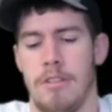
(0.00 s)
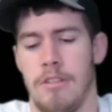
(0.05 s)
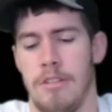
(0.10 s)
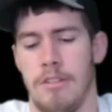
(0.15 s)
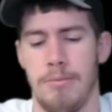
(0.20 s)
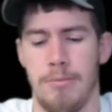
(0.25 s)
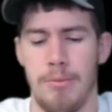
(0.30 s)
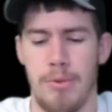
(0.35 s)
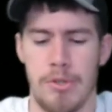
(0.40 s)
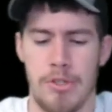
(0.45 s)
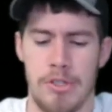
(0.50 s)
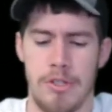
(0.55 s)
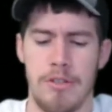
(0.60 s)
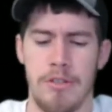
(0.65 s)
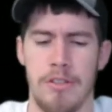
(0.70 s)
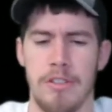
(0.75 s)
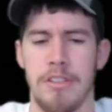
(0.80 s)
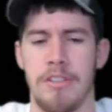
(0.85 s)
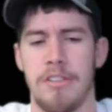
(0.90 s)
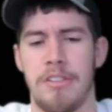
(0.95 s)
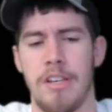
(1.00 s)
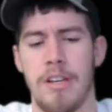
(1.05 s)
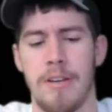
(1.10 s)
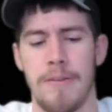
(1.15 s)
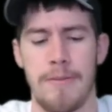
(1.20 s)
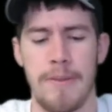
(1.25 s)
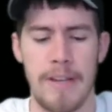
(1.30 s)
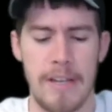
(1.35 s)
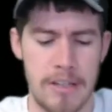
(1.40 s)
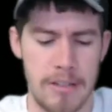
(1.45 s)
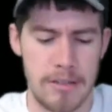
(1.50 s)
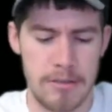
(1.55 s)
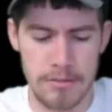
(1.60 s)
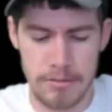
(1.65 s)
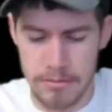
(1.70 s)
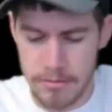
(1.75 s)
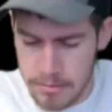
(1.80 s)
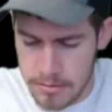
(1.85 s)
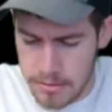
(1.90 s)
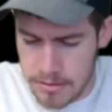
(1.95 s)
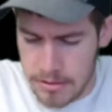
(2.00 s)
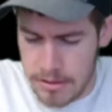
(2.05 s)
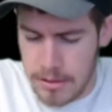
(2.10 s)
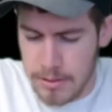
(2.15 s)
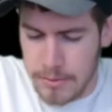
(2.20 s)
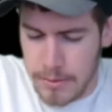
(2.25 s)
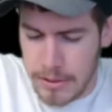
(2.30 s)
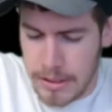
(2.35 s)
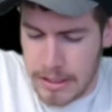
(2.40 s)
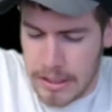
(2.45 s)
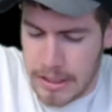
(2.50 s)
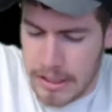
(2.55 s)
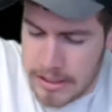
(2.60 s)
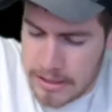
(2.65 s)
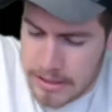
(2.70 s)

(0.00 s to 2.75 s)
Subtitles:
Push all this stuff out. See if we get.